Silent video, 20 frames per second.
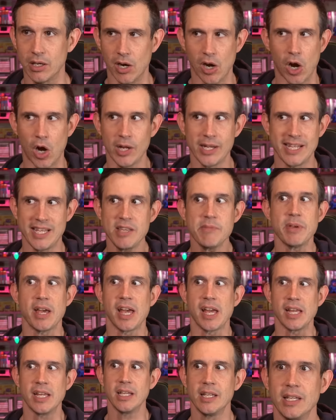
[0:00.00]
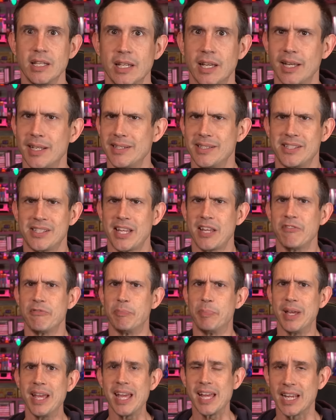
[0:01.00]
on eBay and save
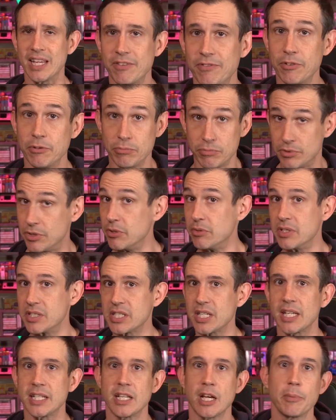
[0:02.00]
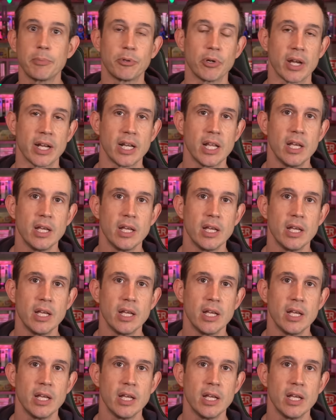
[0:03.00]
big if you do decide to upgrade.